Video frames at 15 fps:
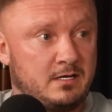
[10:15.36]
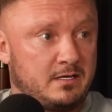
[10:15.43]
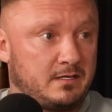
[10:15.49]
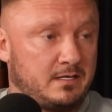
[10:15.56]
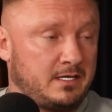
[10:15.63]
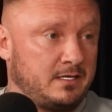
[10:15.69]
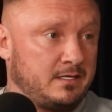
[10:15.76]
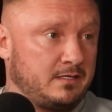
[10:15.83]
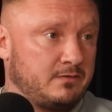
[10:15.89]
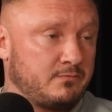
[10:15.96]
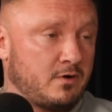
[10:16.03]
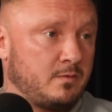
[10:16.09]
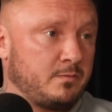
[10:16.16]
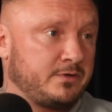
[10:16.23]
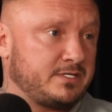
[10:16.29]
the
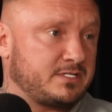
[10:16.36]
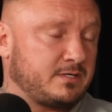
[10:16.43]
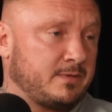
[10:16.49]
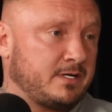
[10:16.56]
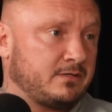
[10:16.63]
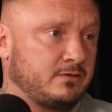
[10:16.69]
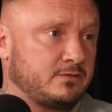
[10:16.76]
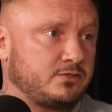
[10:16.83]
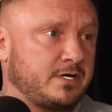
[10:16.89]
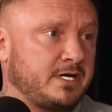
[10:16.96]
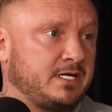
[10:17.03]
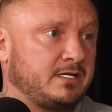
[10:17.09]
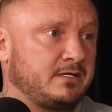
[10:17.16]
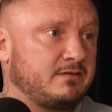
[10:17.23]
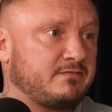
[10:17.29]
Royal Marines Commando
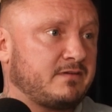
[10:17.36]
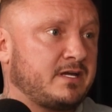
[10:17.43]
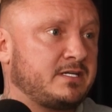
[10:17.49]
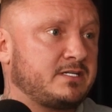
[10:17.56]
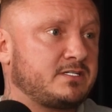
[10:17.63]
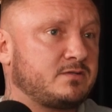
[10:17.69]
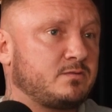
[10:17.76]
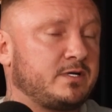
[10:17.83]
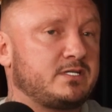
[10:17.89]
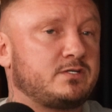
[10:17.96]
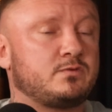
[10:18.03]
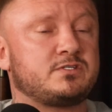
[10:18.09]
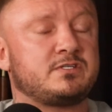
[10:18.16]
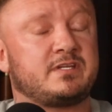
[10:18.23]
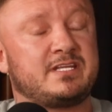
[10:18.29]
training phase, which
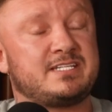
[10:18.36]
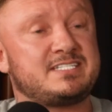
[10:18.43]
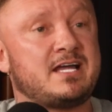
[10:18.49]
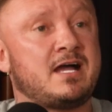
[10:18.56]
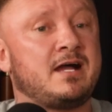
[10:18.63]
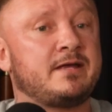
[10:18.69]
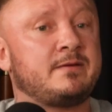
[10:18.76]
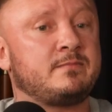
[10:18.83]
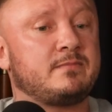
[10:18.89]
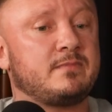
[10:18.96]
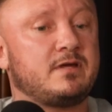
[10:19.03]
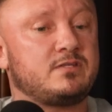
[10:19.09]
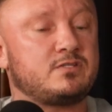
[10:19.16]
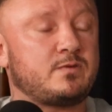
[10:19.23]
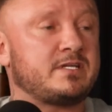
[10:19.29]
was at the time
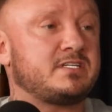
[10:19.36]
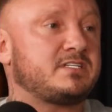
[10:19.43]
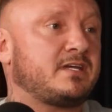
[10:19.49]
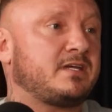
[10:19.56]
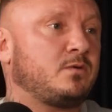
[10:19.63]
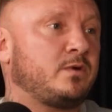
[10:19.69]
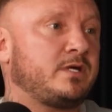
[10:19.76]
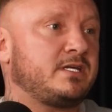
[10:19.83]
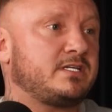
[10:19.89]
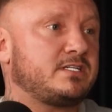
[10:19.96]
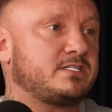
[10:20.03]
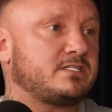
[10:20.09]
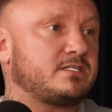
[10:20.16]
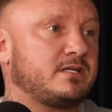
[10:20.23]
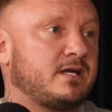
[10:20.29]
28
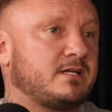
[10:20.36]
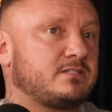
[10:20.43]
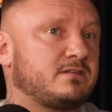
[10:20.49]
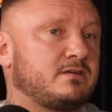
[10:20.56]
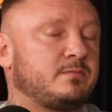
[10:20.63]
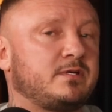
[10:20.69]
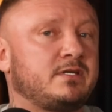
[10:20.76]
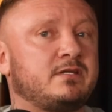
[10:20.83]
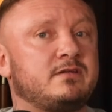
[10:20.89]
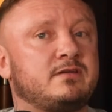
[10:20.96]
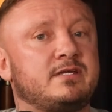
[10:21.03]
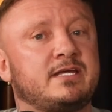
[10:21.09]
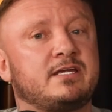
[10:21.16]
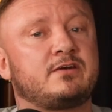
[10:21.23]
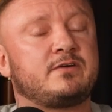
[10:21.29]
weeks. That has now been
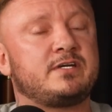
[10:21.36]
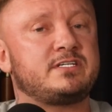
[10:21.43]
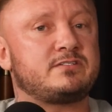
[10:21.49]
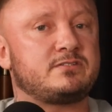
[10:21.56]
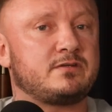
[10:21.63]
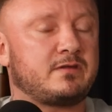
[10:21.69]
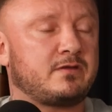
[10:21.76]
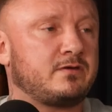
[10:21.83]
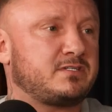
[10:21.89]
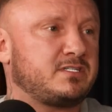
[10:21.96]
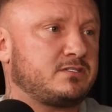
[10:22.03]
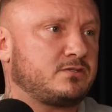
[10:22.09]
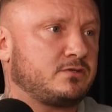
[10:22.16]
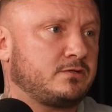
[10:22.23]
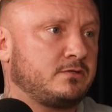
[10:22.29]
increased to
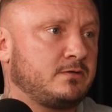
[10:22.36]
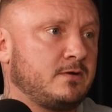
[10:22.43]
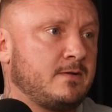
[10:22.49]
32.